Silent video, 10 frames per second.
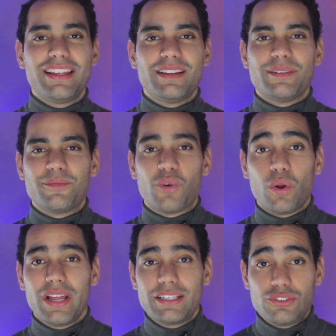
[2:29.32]
the
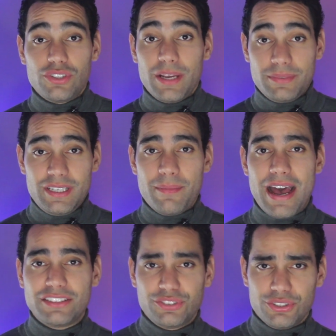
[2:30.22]
Rolex GMT
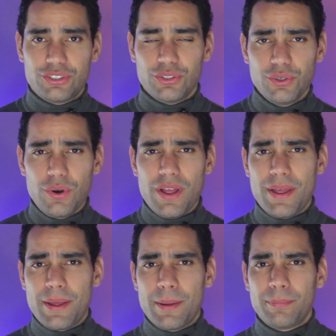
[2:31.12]
Master 2,
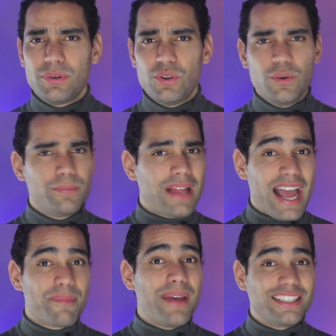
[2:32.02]
blue
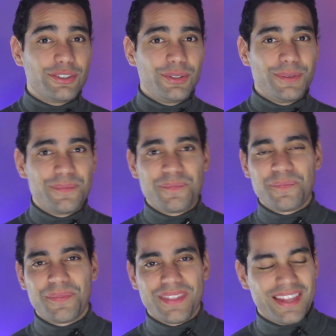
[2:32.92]
black bezel,
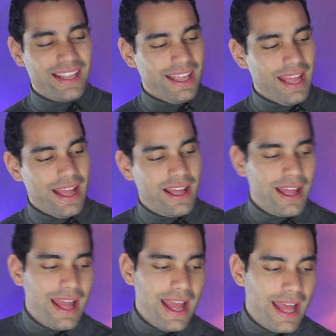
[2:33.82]

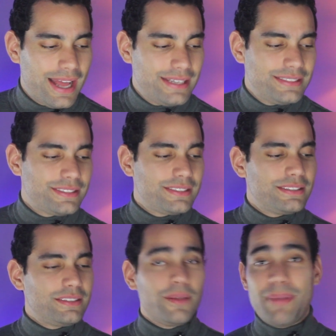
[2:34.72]
and
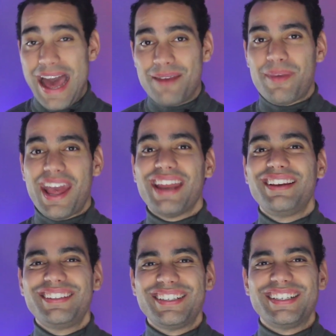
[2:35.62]
the
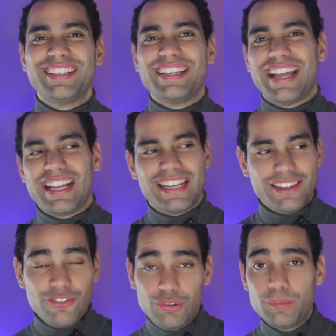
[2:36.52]
Batman, get
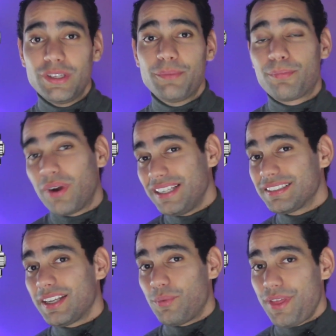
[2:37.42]
the Jubilee
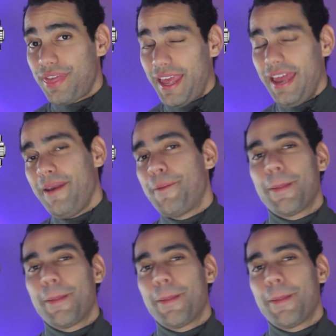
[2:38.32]
bracelet with it,